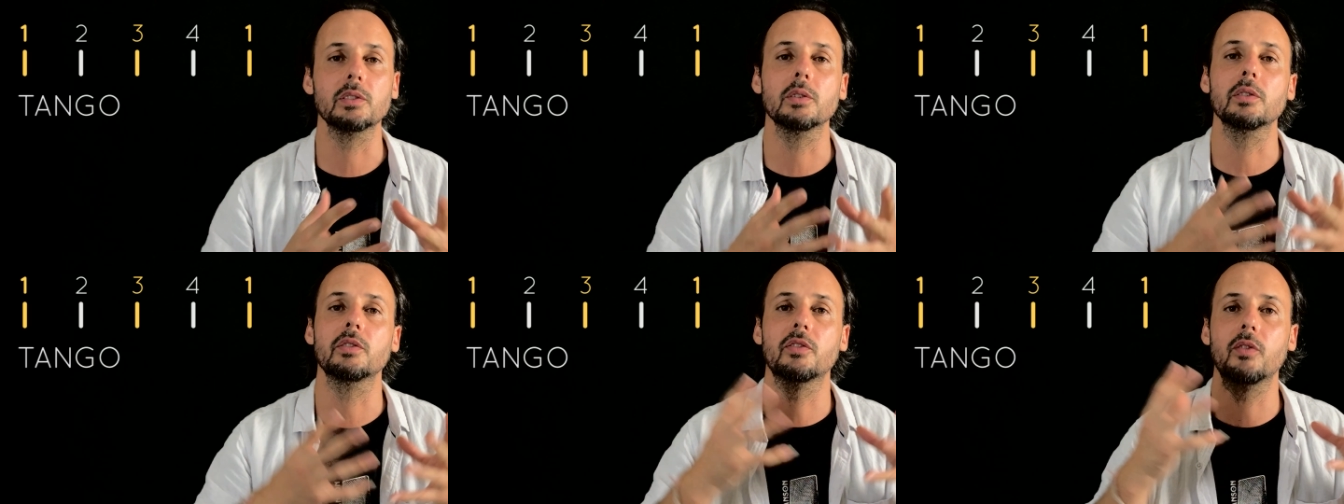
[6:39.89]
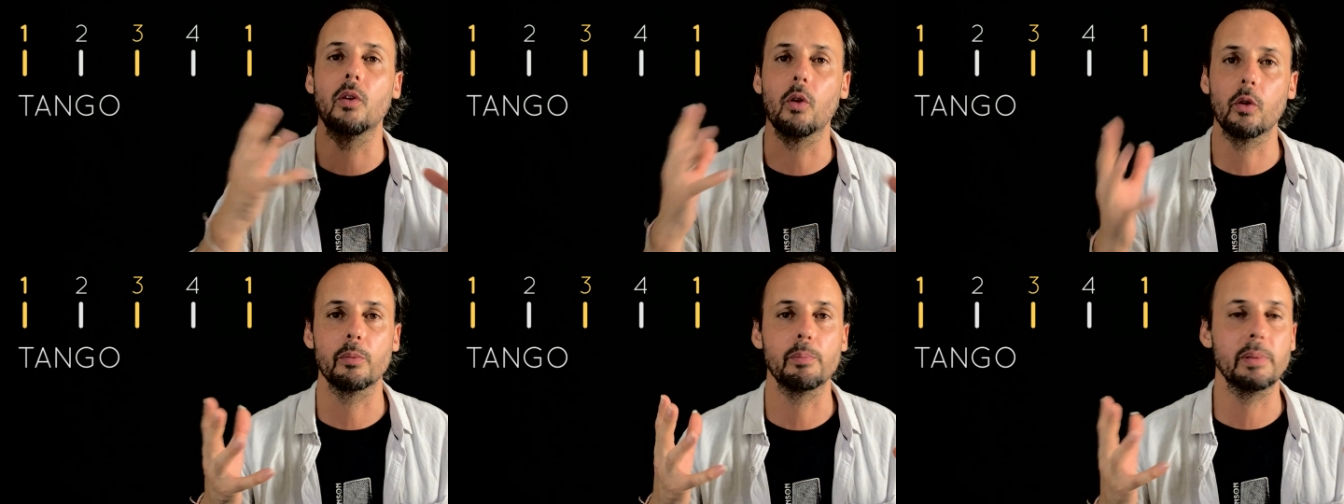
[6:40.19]
the
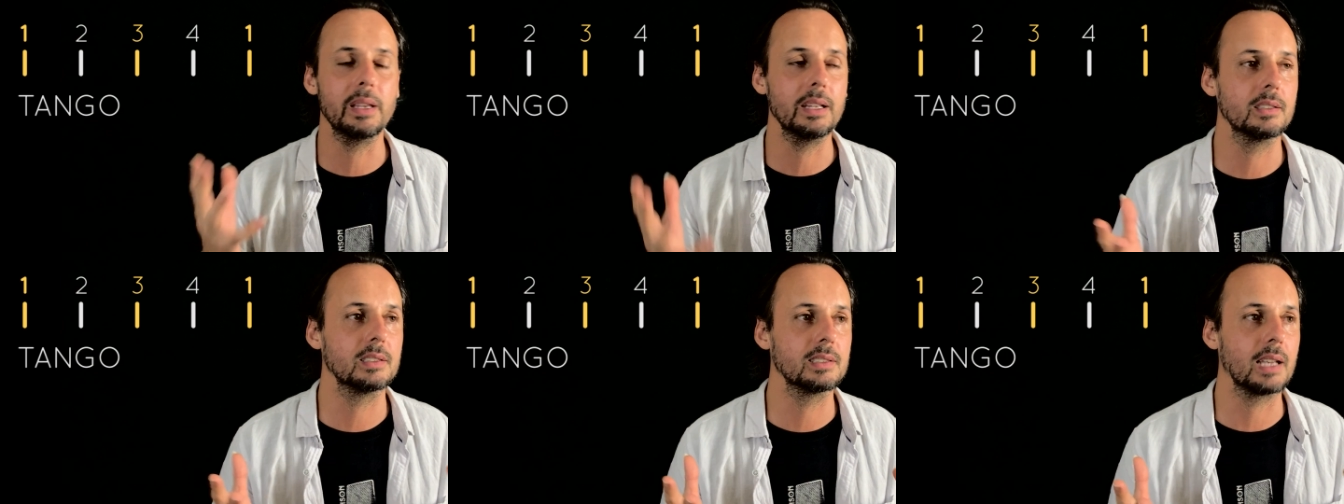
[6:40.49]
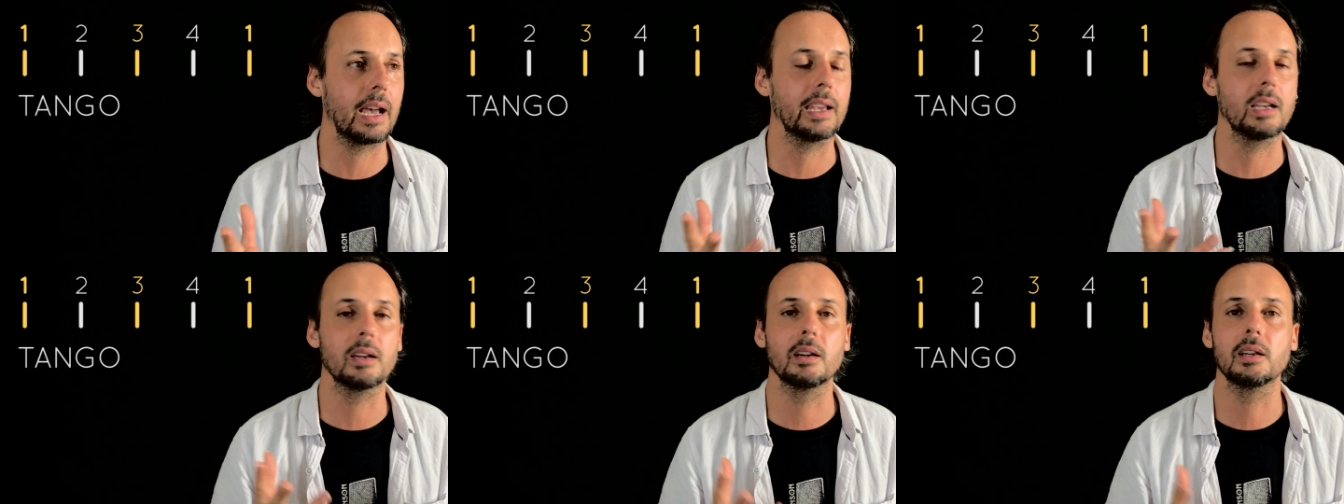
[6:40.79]
4-beat
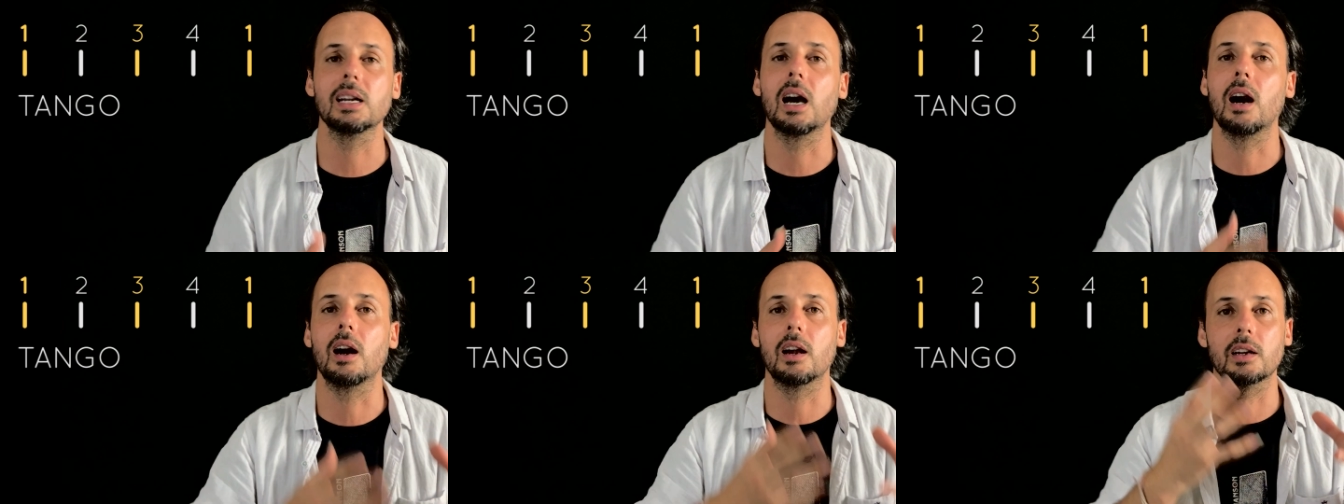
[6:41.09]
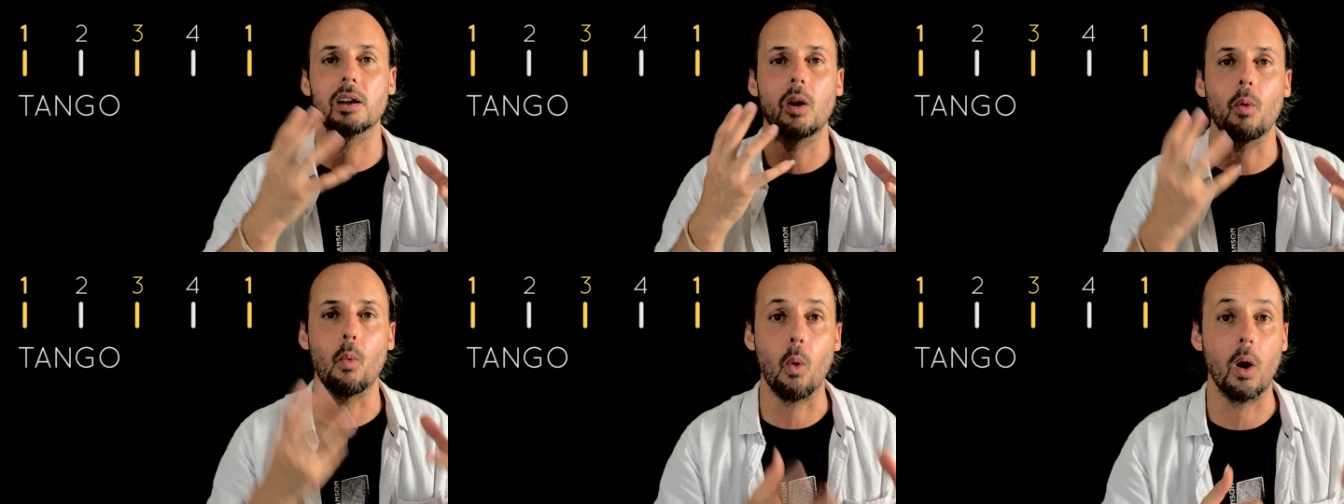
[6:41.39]
cycle
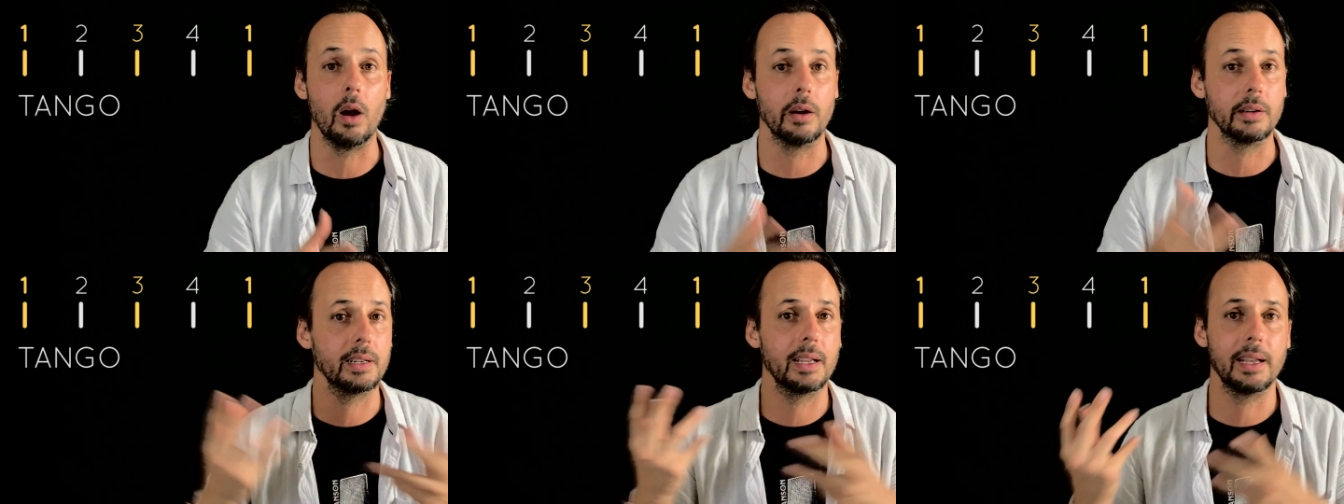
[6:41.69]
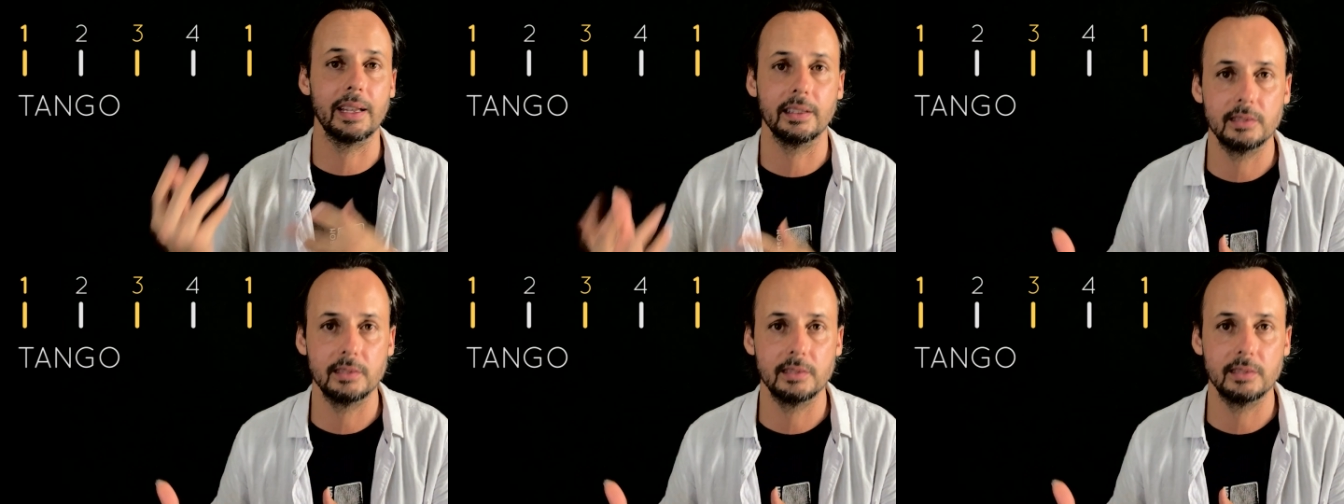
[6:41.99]
are 1 and